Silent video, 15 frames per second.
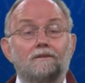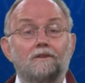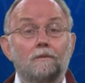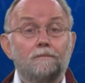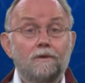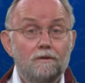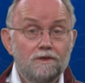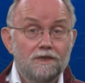The
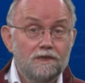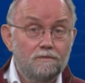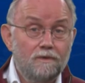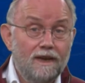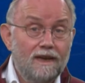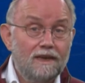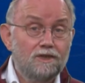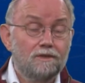process
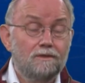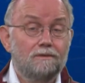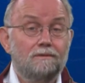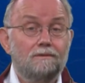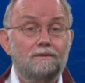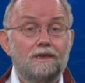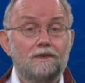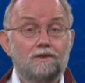reaction
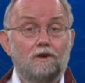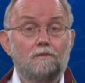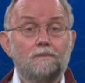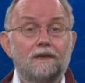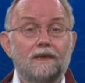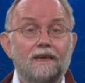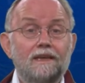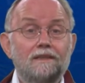is
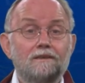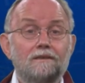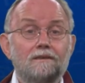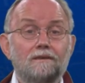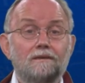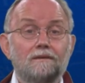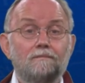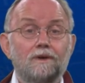complicated,
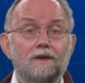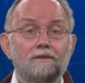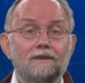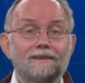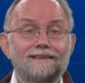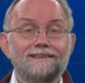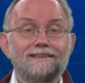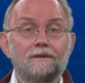but
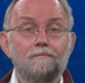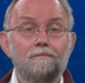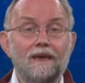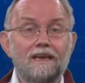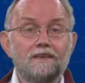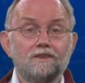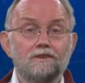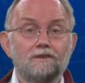it is the
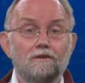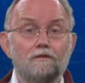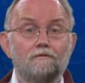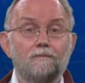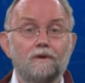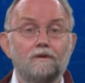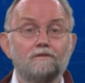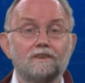basis
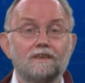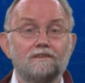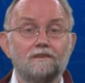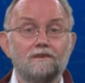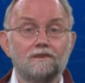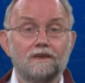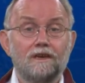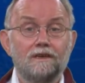of process
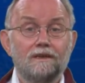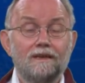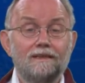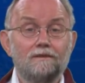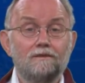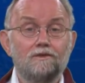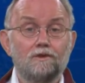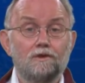design
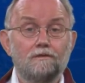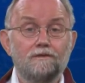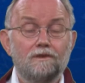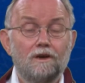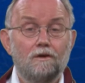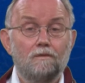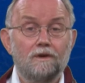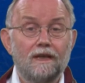and deserves
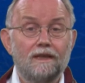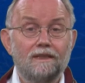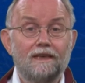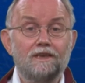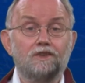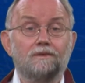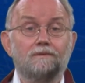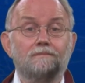our
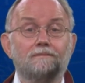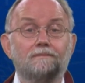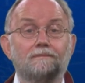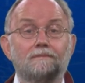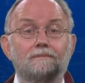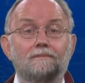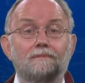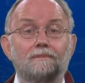attention.
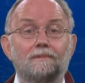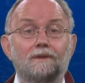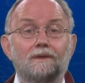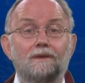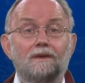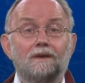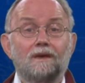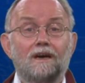
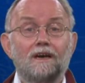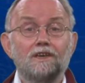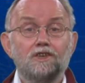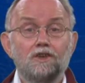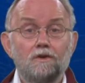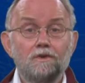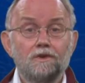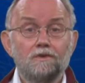I
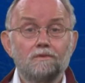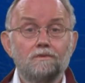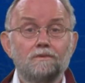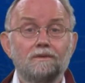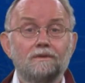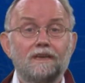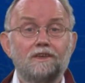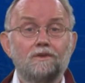showed
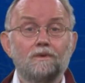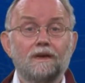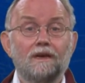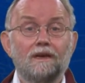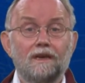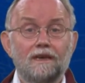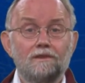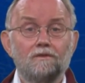you that you
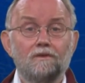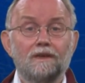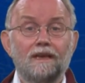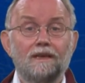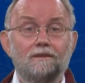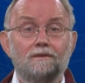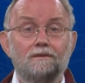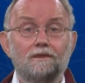can
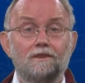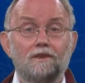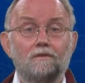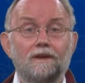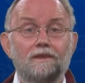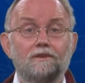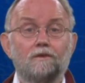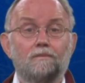calculate the
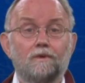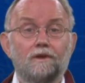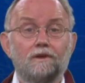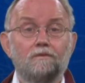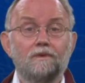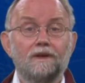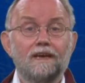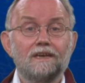theoretical
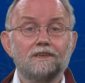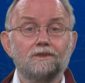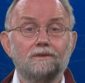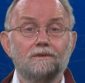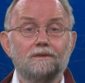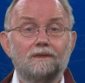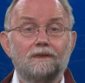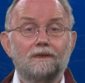product
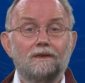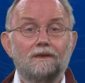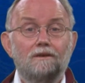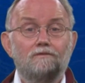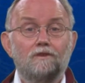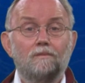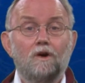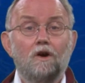reaction
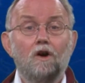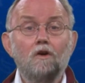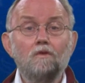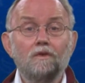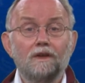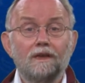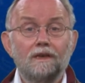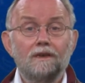from
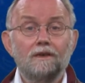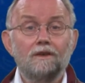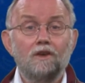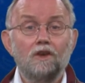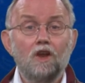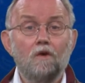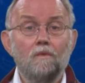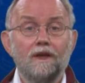only
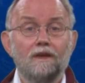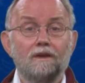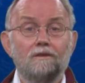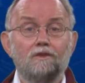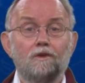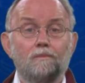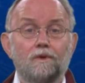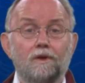knowing
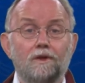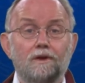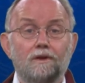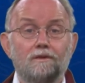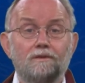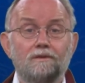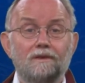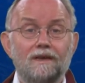the
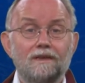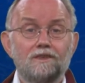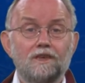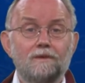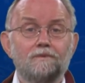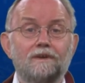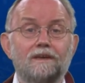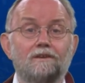product and
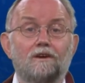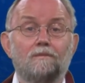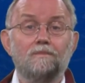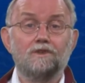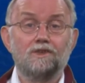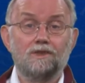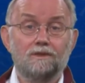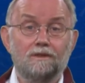substrate
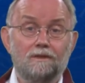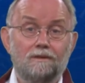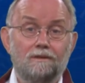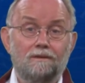composition.